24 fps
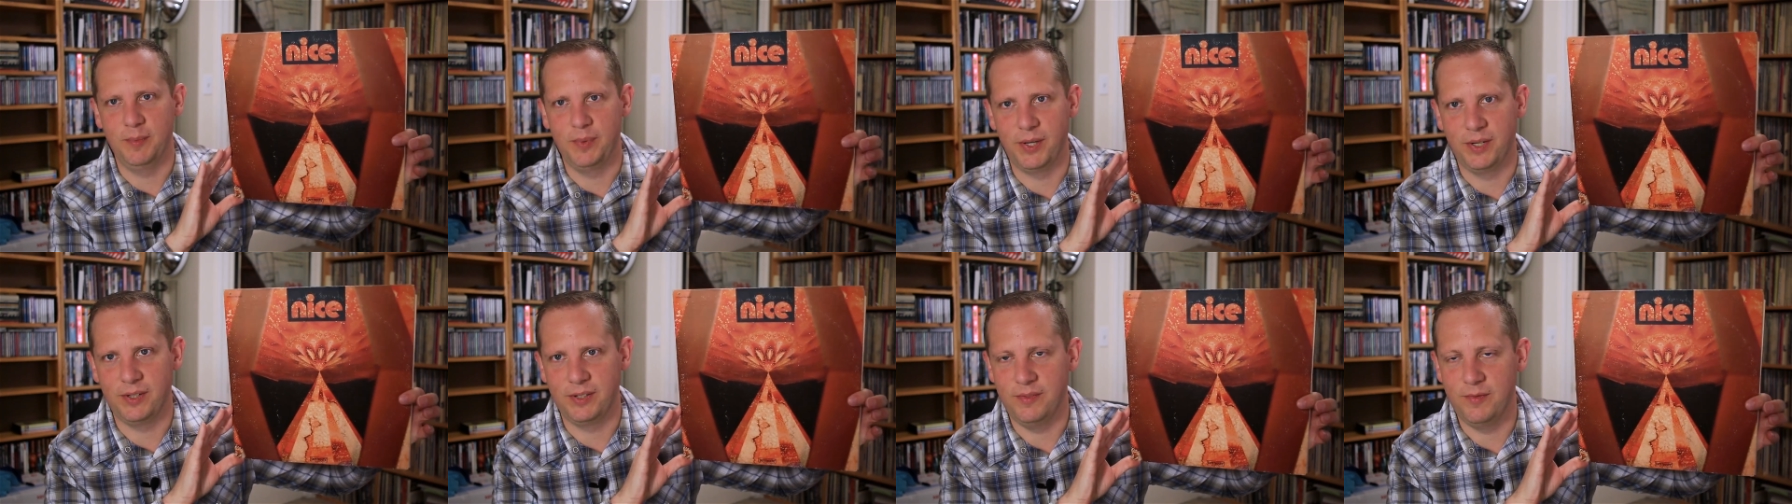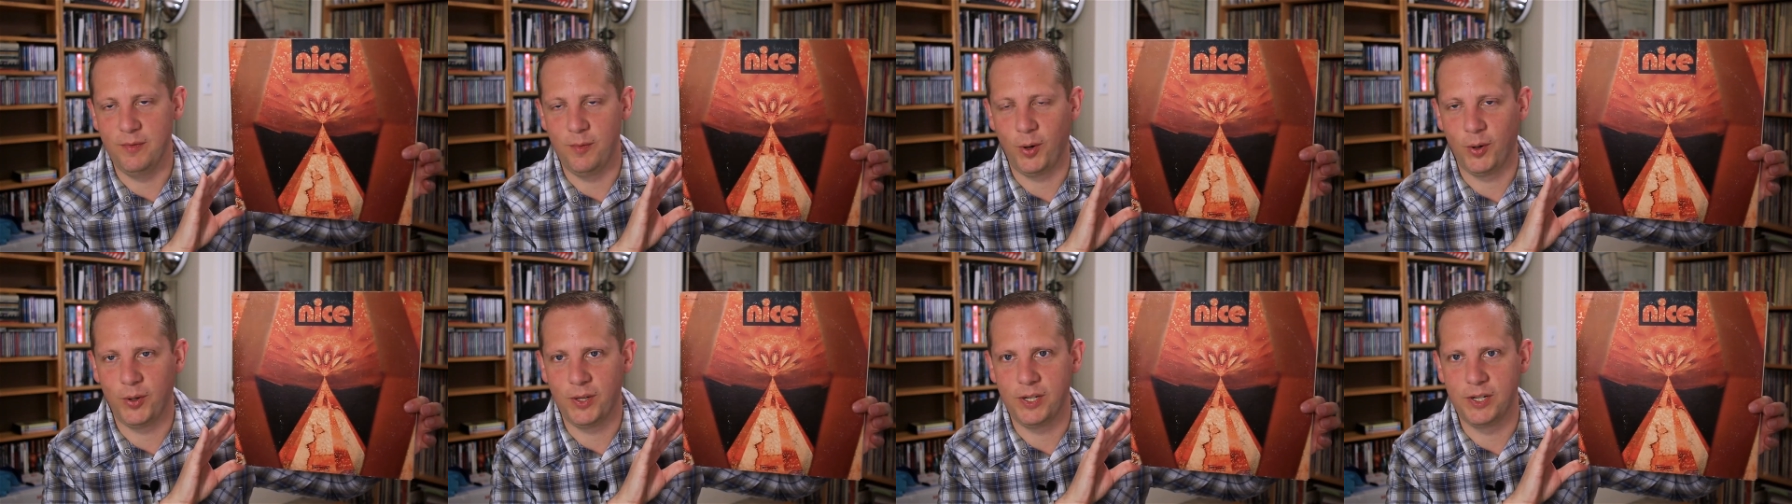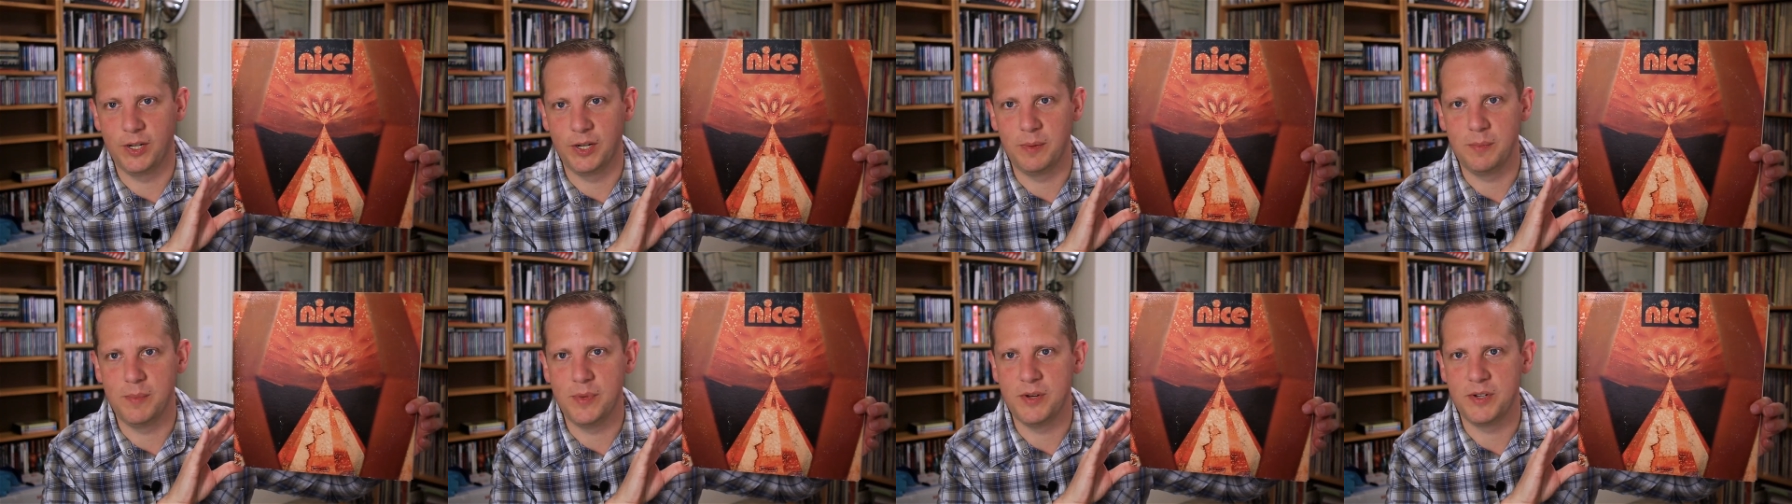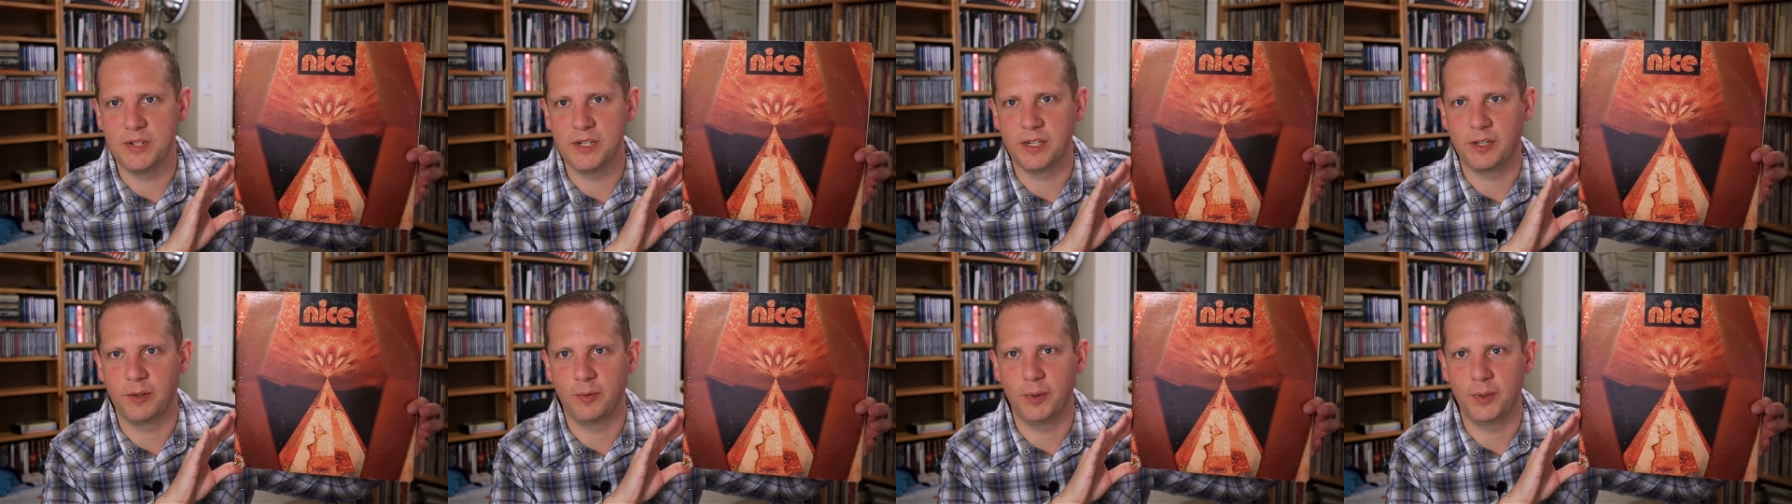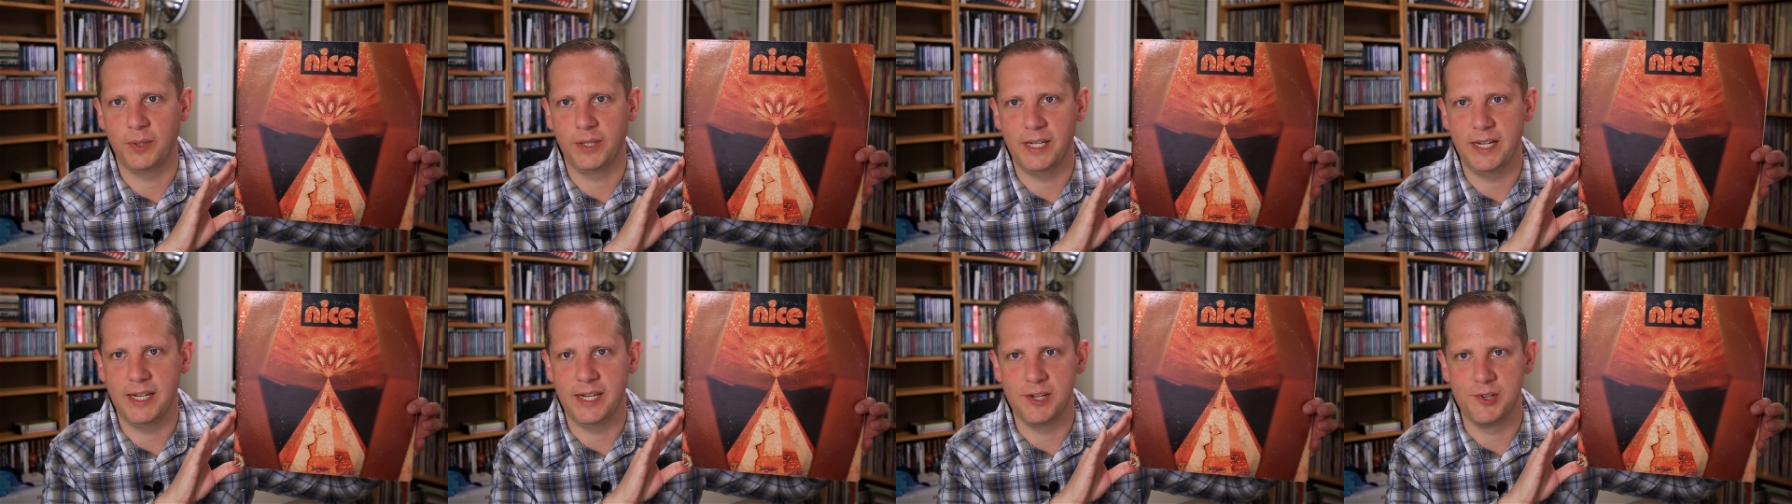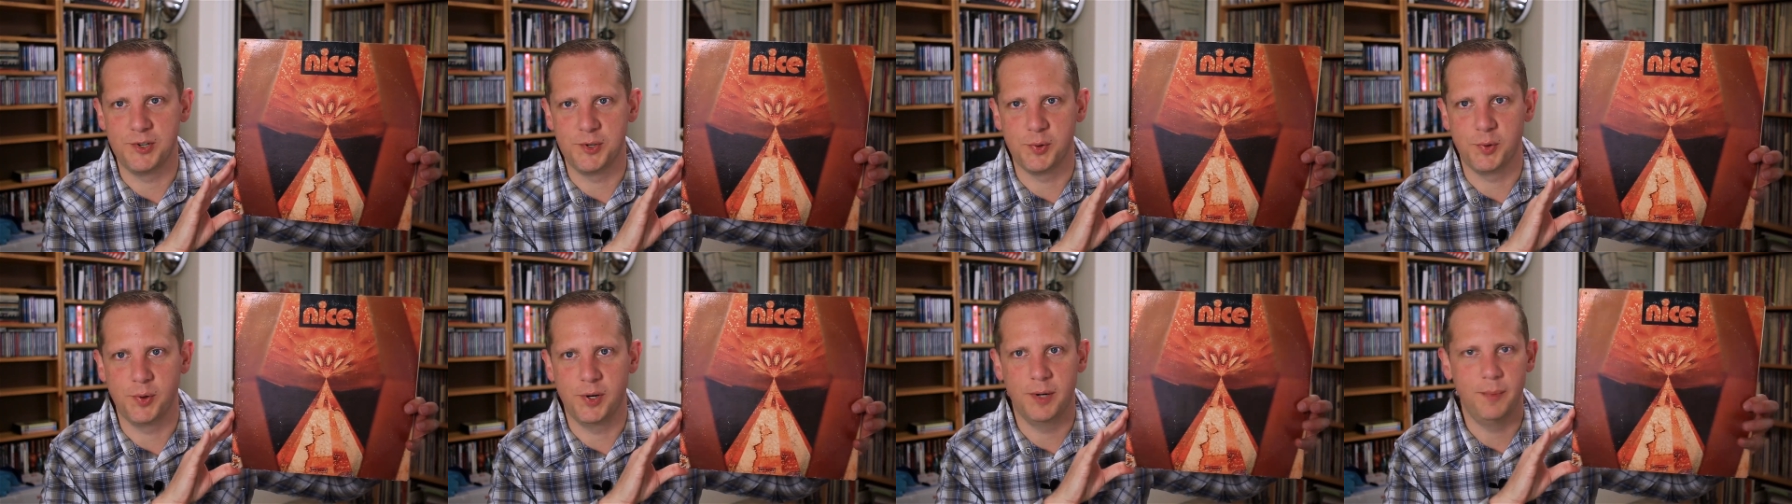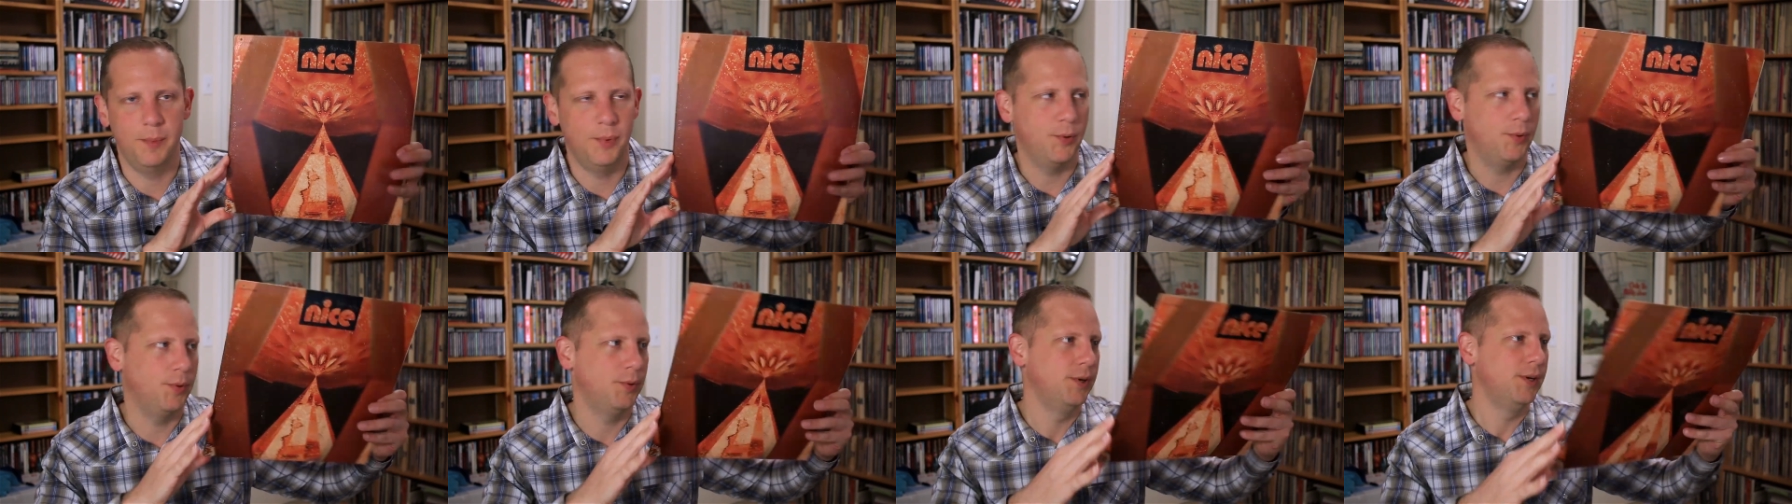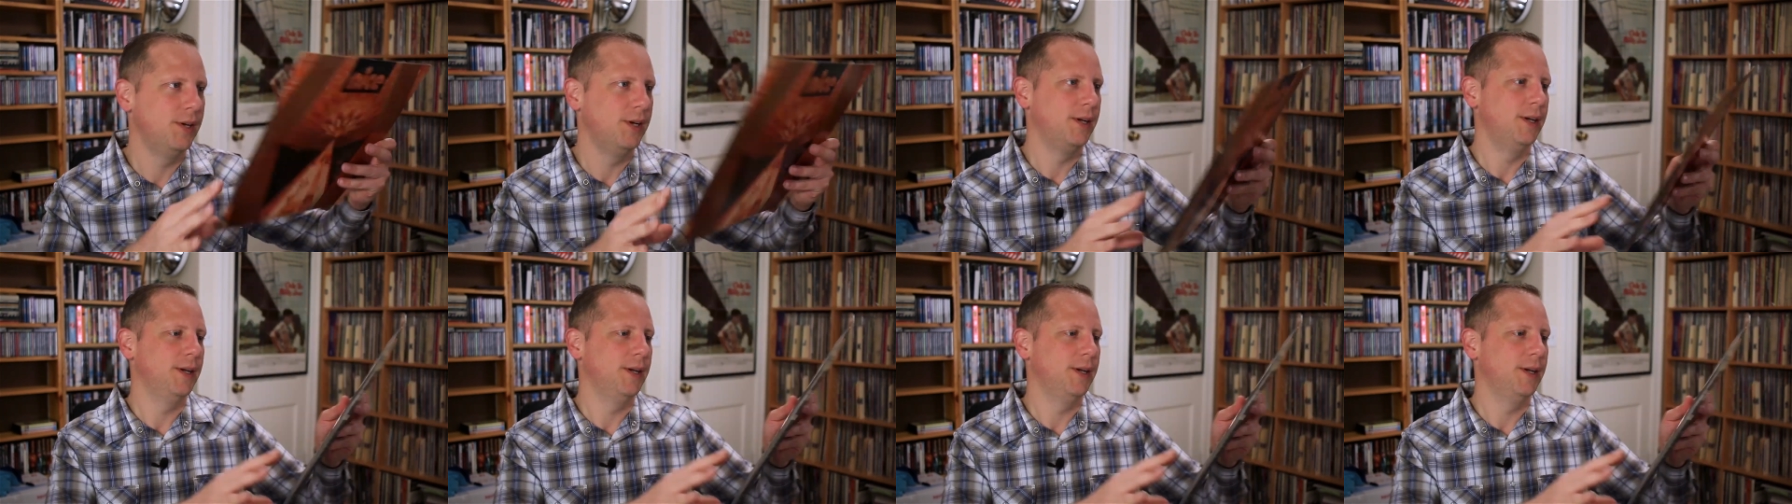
but really good music, really enjoyable.